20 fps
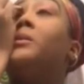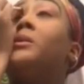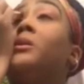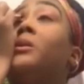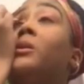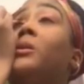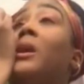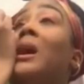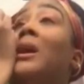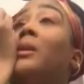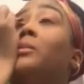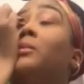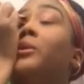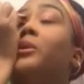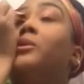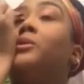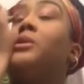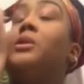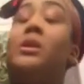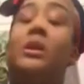So I'm
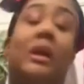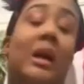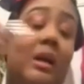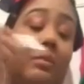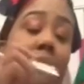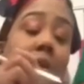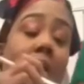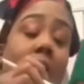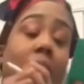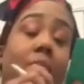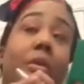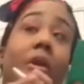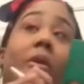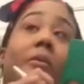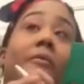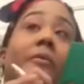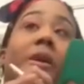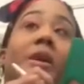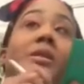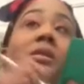used to like being
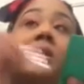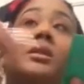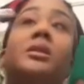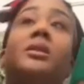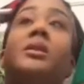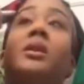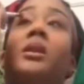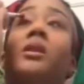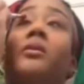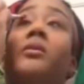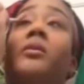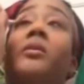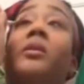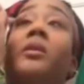barefaced and stuff.